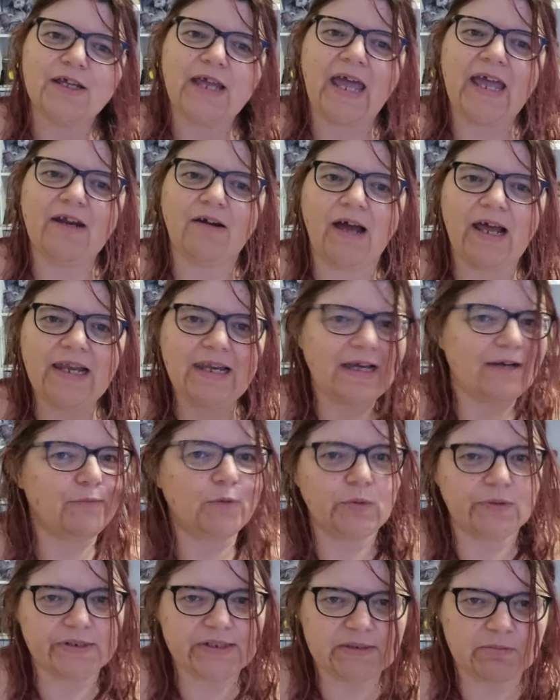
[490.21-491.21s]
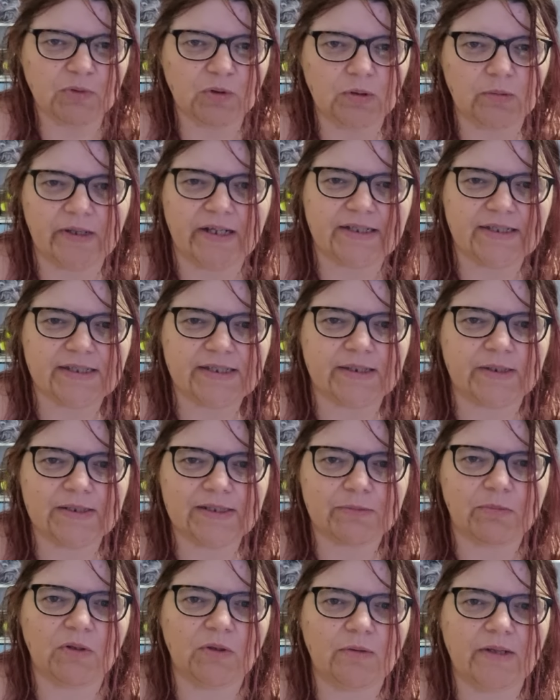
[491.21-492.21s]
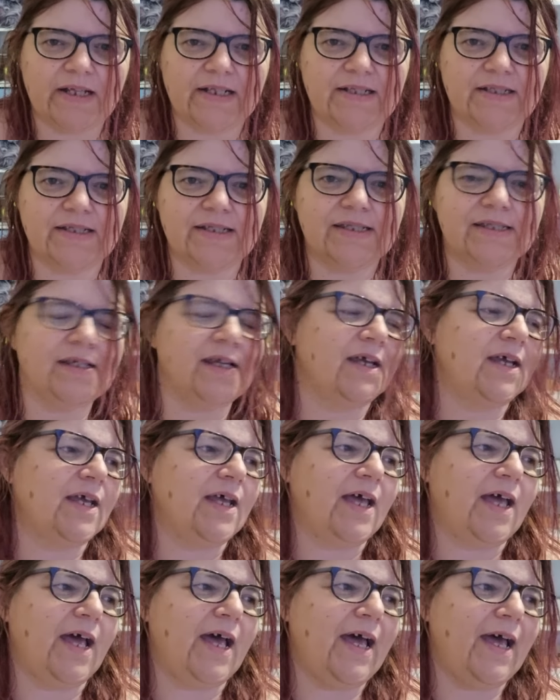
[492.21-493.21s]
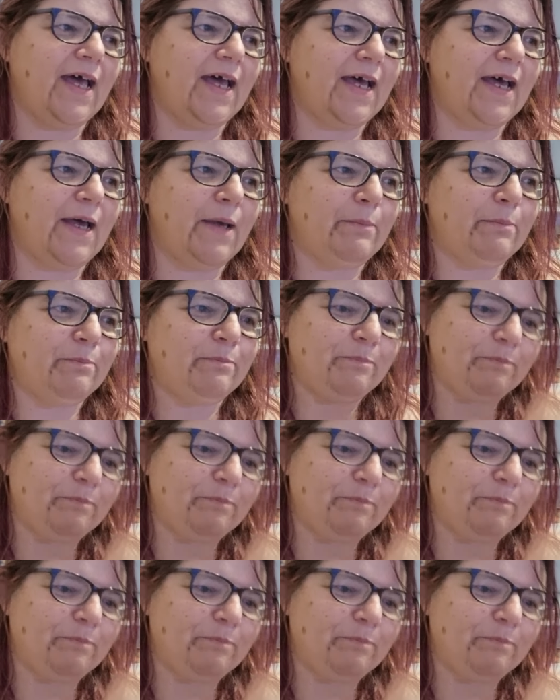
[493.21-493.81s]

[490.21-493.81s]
And I love all the small ones. The small ones, I